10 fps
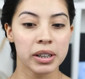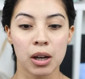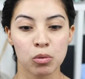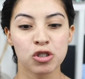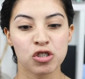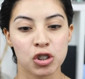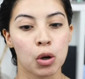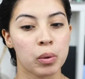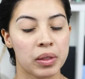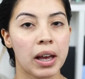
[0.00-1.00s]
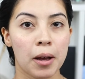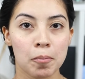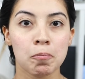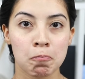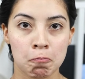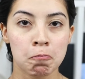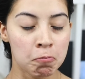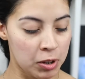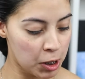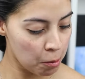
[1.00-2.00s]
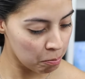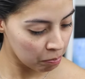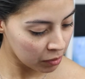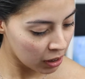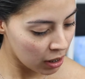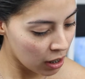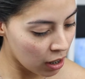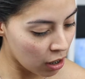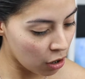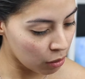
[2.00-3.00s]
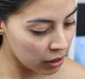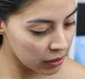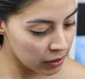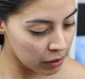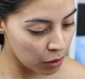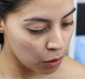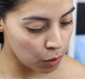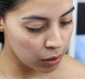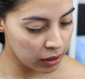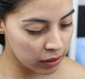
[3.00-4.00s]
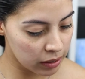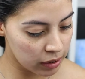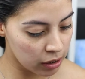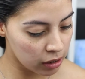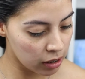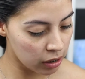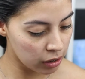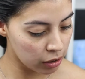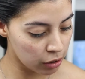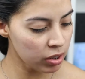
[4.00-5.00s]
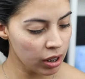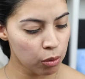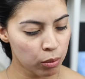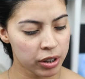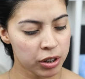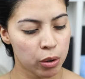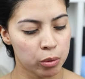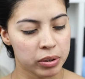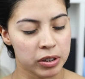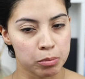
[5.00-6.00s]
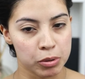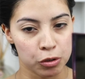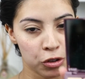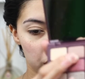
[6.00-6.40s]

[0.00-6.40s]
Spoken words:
yeah, we'll just go with that. Yep. All right, so next color, we're gonna go in with this middle